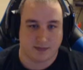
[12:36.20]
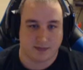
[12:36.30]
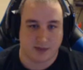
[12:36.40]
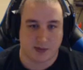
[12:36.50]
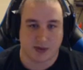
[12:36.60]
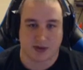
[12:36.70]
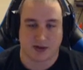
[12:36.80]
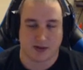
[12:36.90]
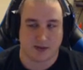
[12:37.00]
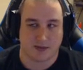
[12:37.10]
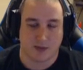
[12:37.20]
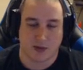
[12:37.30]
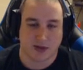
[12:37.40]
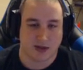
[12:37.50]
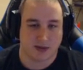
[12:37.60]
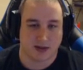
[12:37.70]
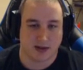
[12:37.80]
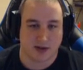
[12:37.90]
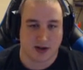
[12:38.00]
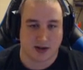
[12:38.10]
People are more typically
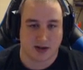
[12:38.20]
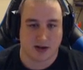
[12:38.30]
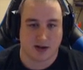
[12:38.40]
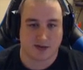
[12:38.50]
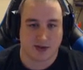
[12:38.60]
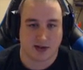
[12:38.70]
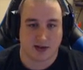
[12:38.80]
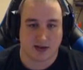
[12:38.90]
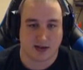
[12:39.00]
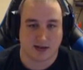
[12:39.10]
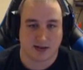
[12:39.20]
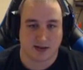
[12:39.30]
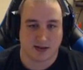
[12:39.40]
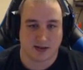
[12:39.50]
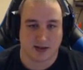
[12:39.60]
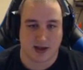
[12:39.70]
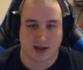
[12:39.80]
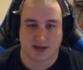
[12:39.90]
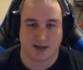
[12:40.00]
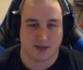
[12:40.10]
running an offhand that
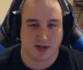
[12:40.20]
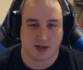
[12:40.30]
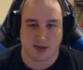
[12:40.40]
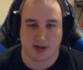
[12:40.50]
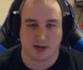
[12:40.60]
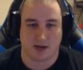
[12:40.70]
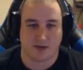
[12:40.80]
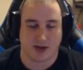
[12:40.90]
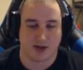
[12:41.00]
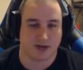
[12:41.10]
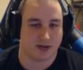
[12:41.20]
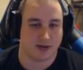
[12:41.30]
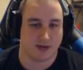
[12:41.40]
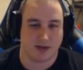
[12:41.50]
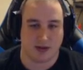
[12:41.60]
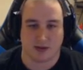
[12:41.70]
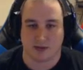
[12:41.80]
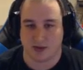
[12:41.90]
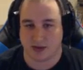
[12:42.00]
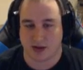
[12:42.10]
has some DP or evasion, so it's either
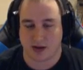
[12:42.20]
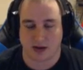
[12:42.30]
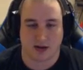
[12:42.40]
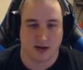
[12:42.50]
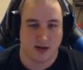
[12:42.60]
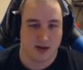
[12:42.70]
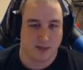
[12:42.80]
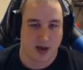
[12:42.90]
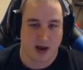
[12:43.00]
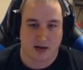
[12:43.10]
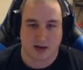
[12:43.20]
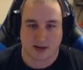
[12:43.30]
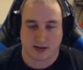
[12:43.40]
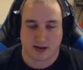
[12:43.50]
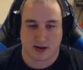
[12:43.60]
Rosar, parrying,